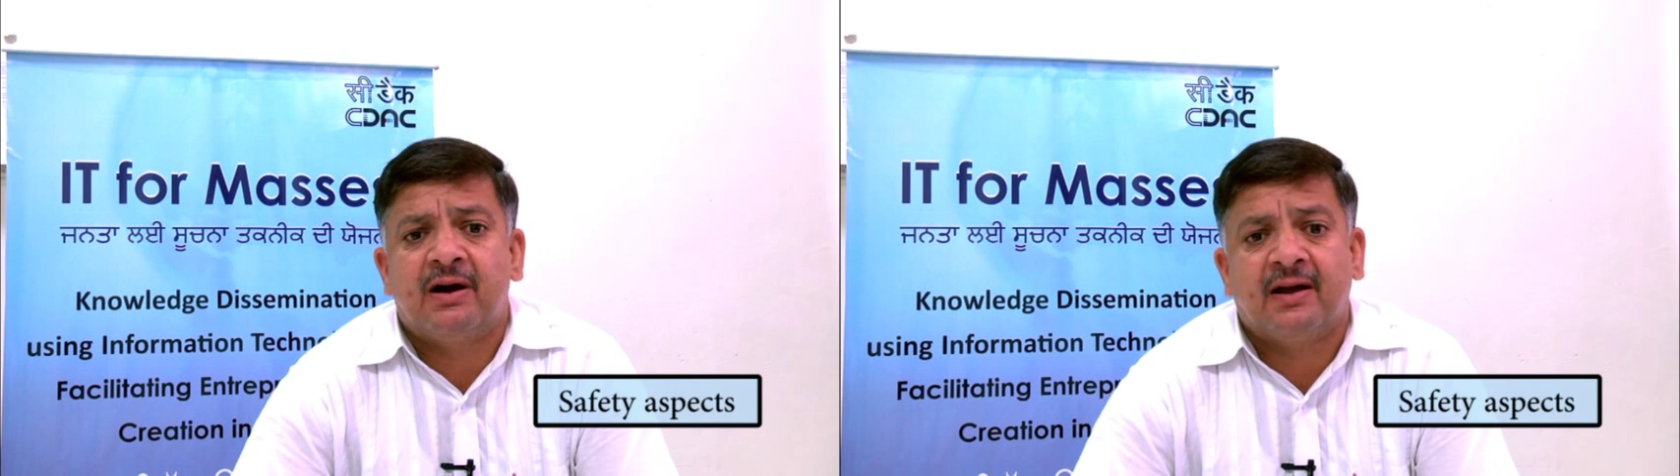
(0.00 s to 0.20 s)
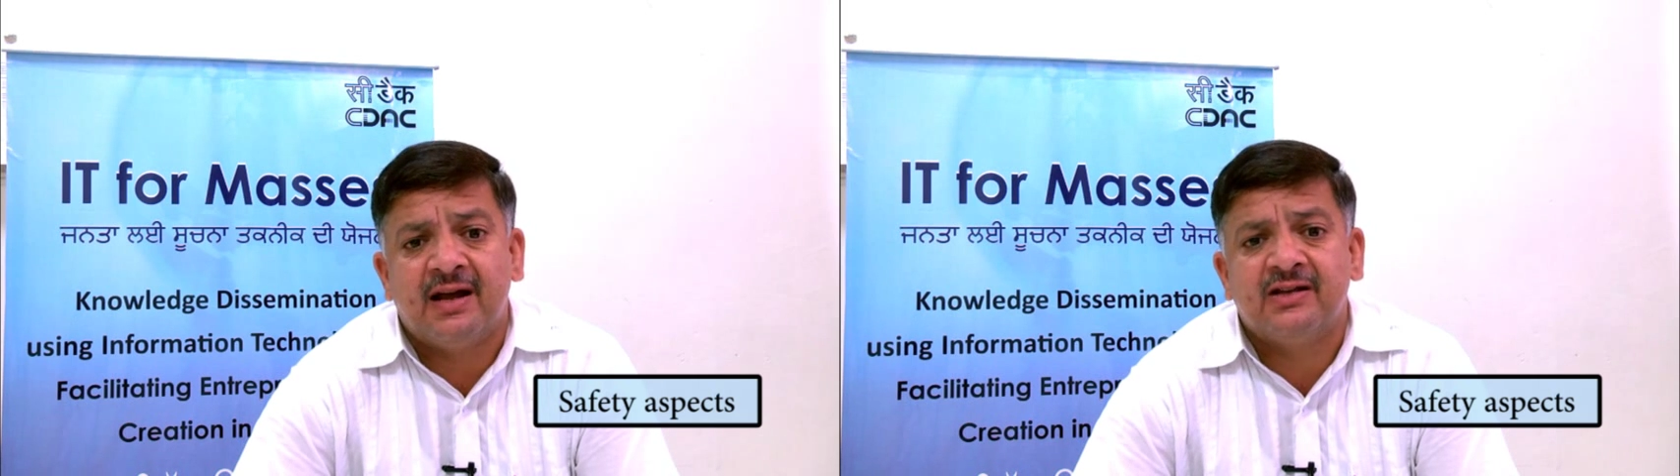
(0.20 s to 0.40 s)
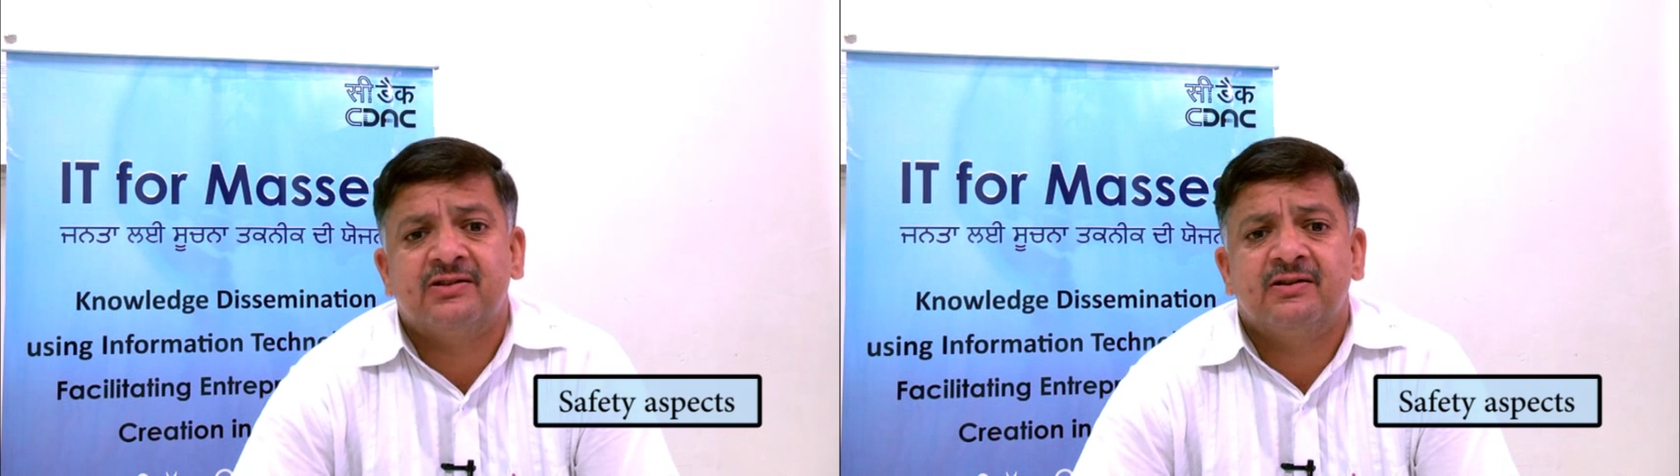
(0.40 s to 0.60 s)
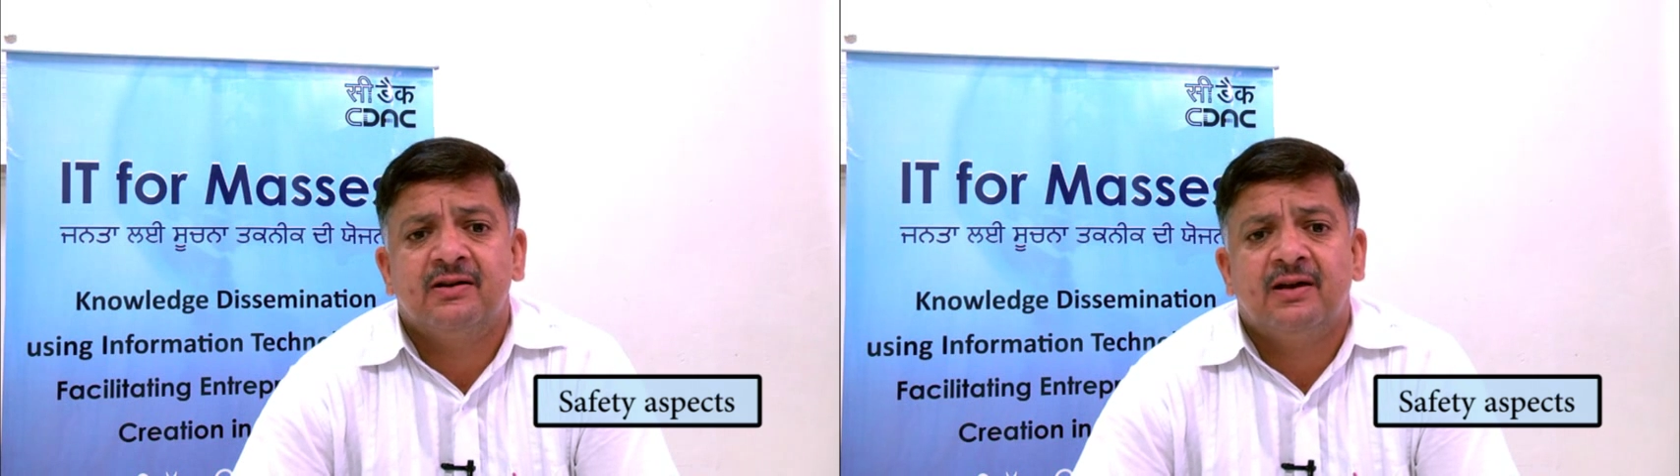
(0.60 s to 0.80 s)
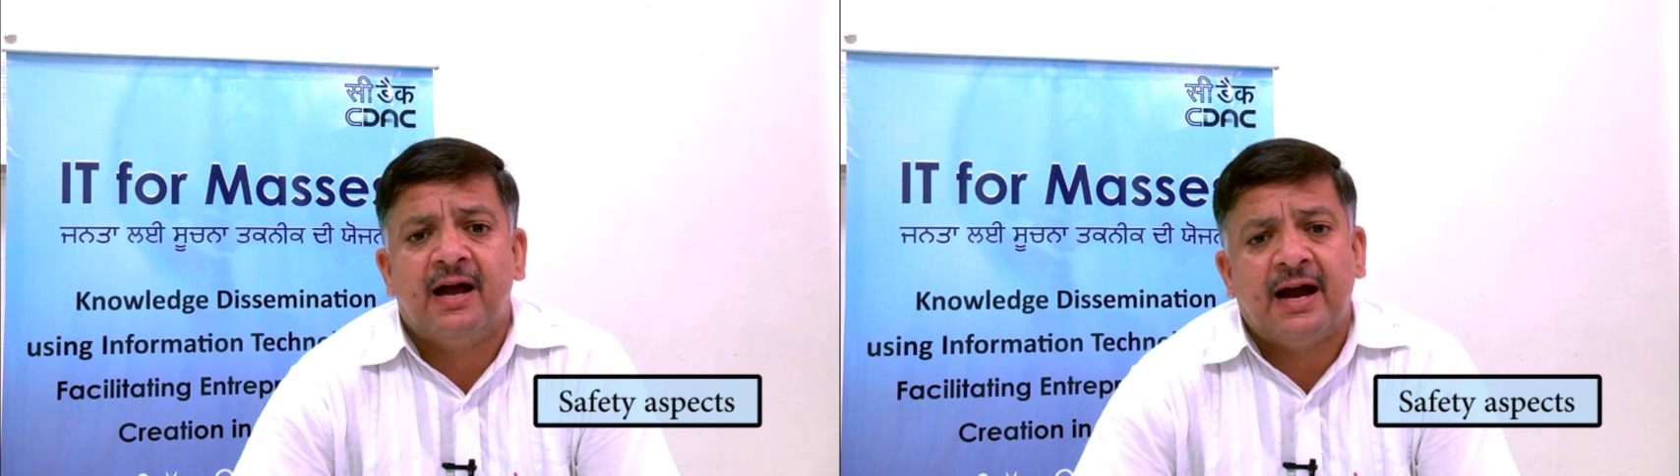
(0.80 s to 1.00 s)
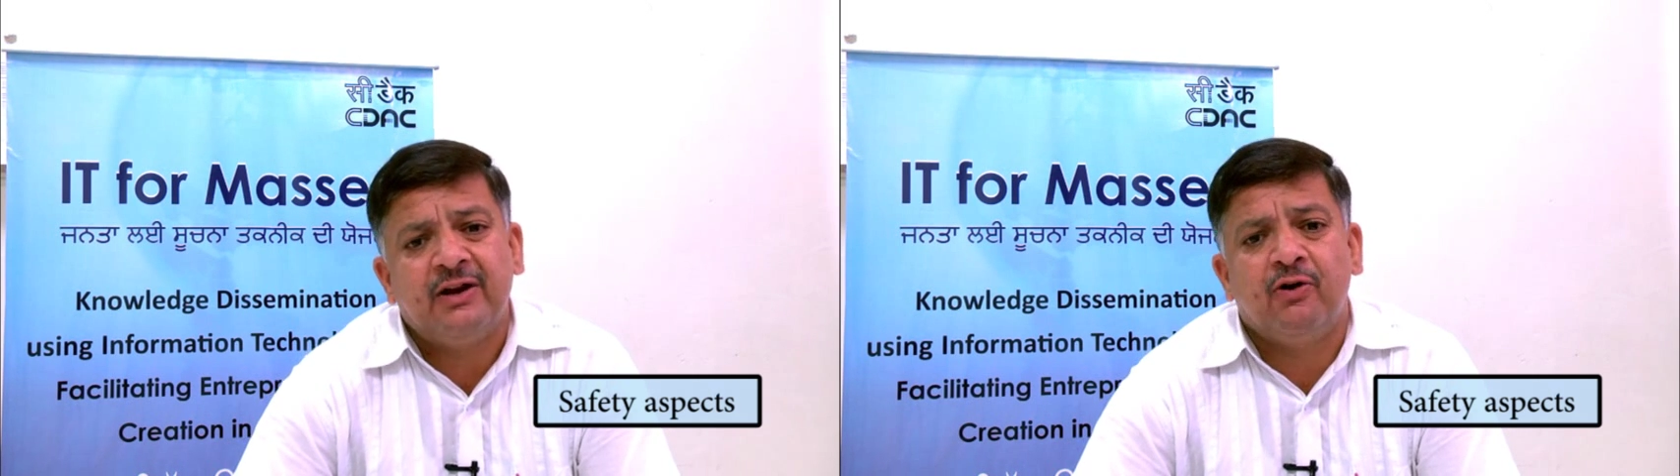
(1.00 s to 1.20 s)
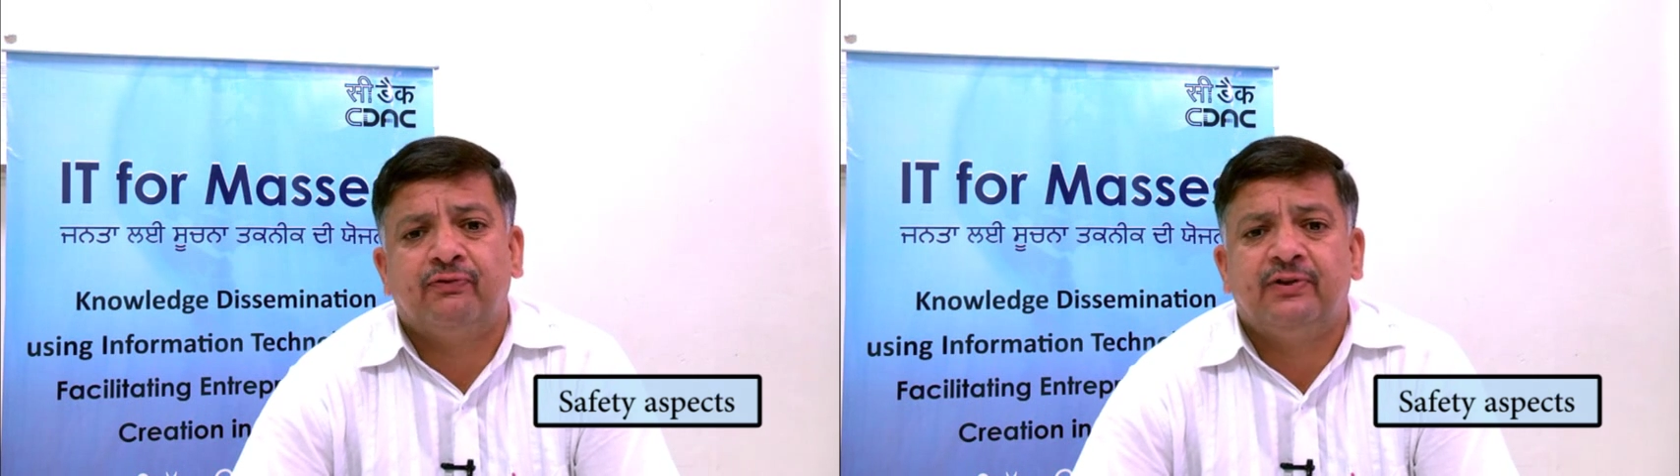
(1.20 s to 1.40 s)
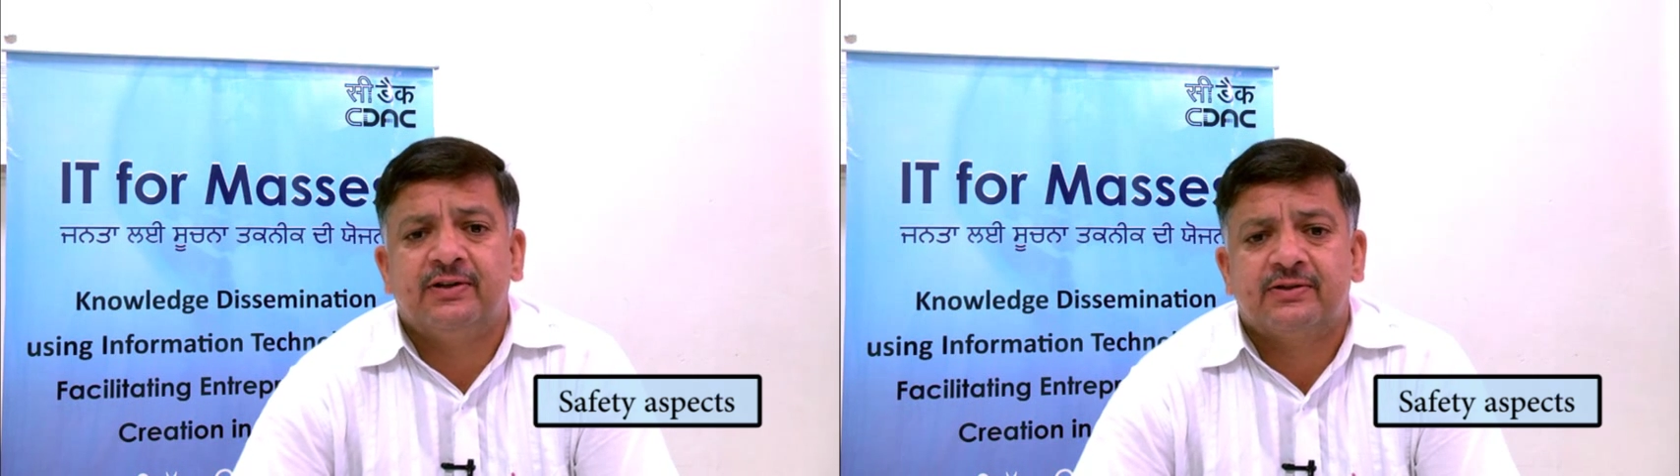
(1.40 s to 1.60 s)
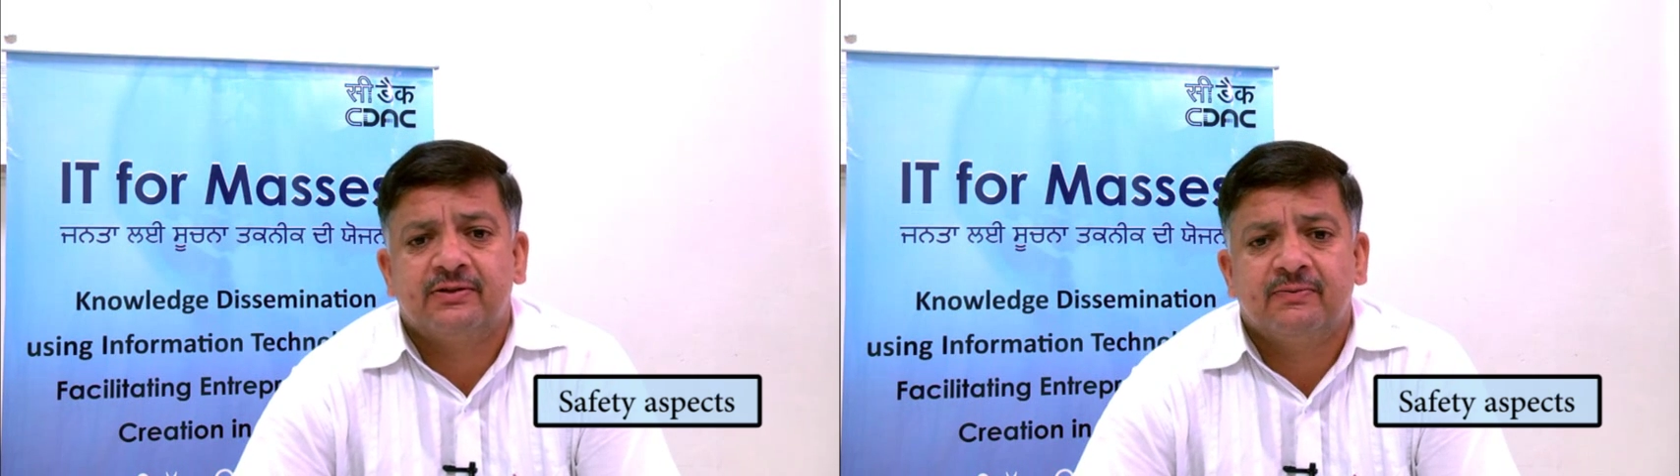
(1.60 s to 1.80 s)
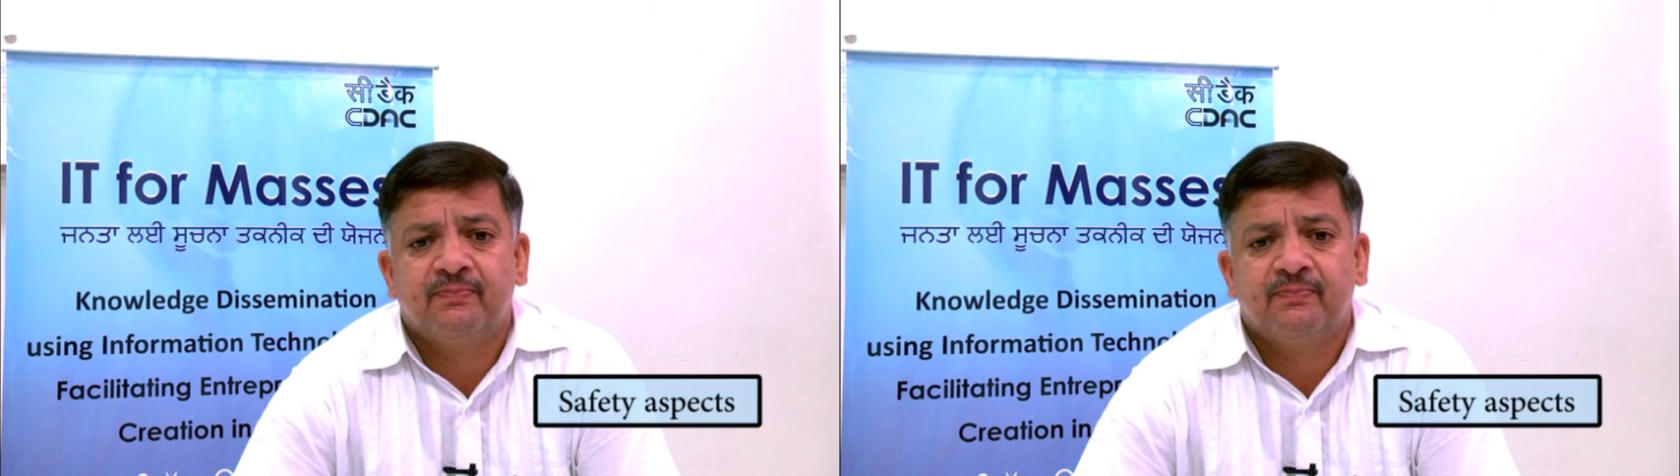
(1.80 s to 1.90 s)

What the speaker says: against any of this.